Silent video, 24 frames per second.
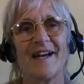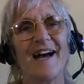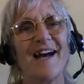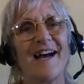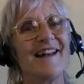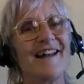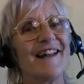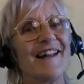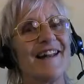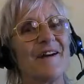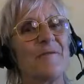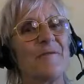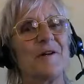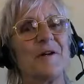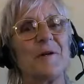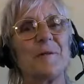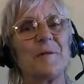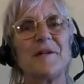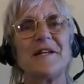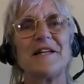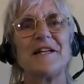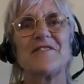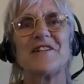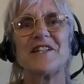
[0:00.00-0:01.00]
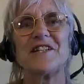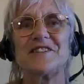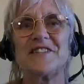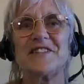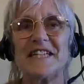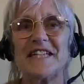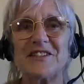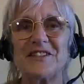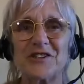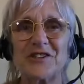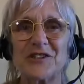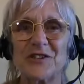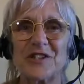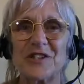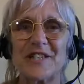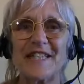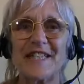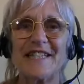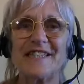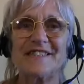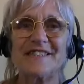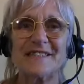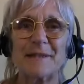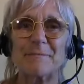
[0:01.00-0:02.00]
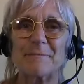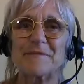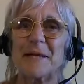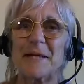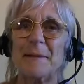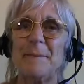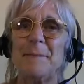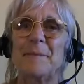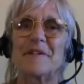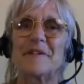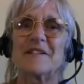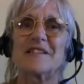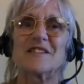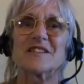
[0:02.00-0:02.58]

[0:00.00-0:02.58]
and there will be a residential in september